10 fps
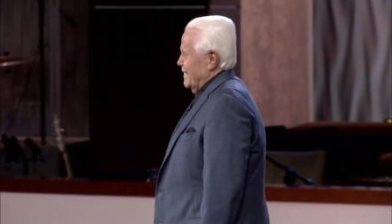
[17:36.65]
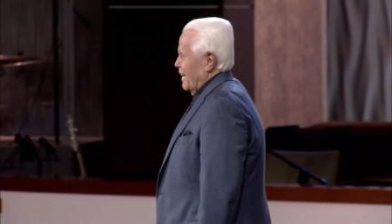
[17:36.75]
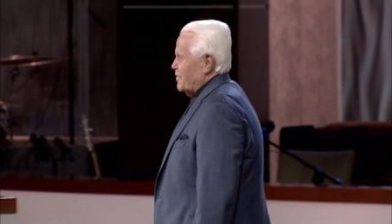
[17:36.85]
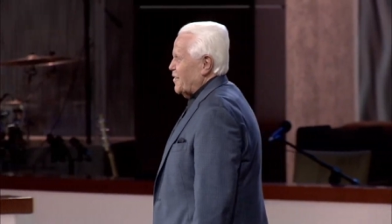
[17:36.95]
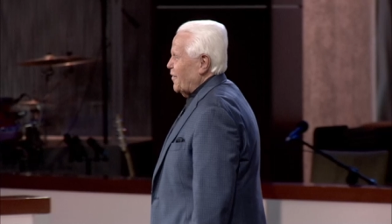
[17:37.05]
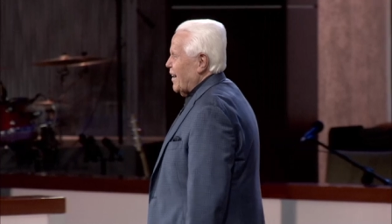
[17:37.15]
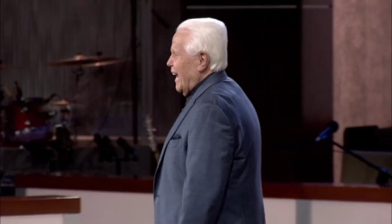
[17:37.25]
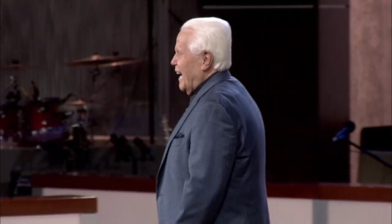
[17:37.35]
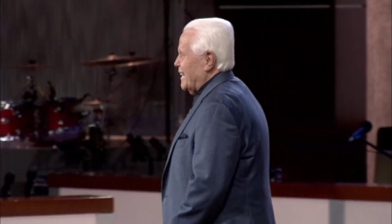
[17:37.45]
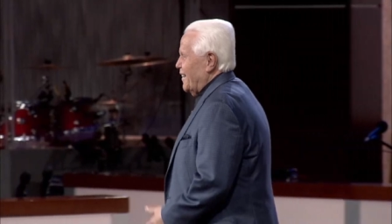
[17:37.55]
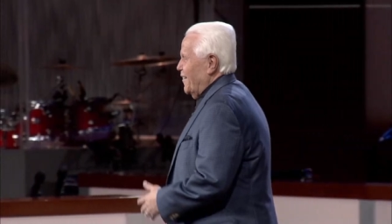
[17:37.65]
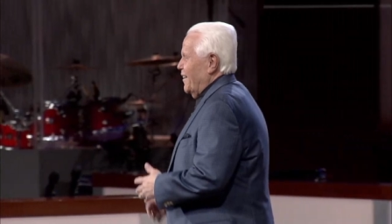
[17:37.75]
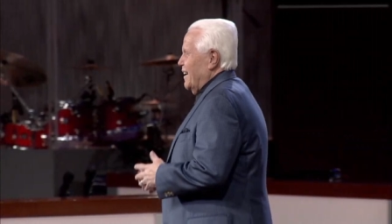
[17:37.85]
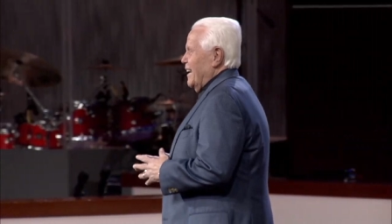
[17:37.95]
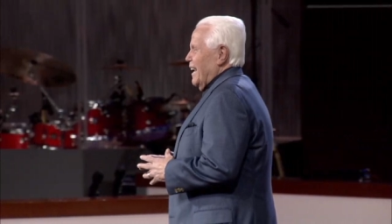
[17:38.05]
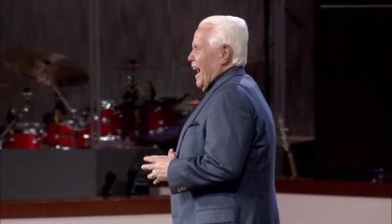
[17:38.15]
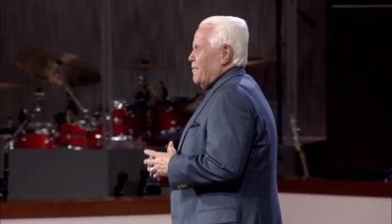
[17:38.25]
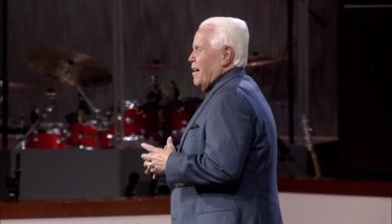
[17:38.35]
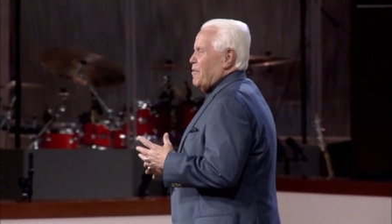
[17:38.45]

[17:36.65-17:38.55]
I'm so glad, you know. I mean,